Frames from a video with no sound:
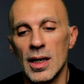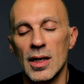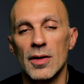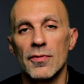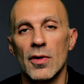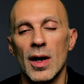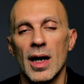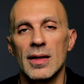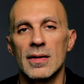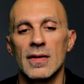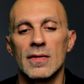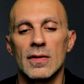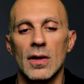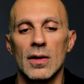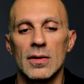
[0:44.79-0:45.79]
If you like
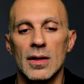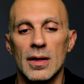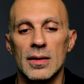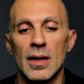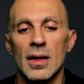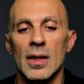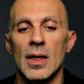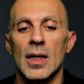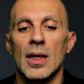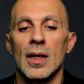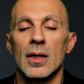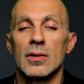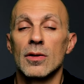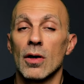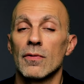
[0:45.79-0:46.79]
this content,
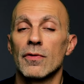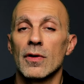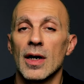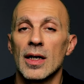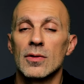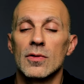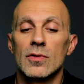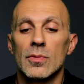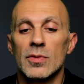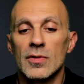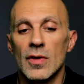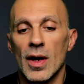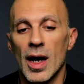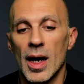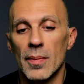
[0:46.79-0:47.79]
don't forget to
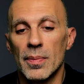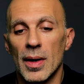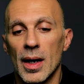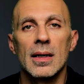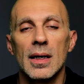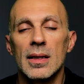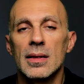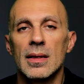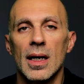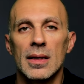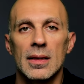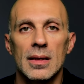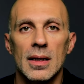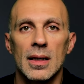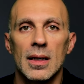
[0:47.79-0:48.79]
subscribe, hit
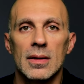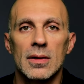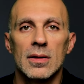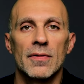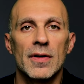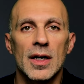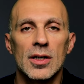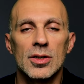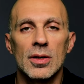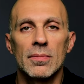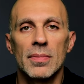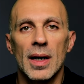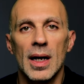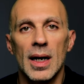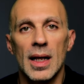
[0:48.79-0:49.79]
that notification
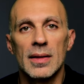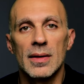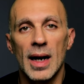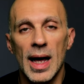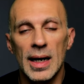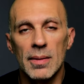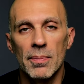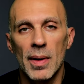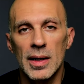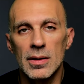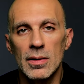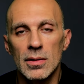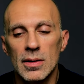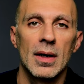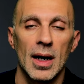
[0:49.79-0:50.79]
bell and like
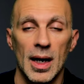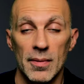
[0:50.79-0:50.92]
button.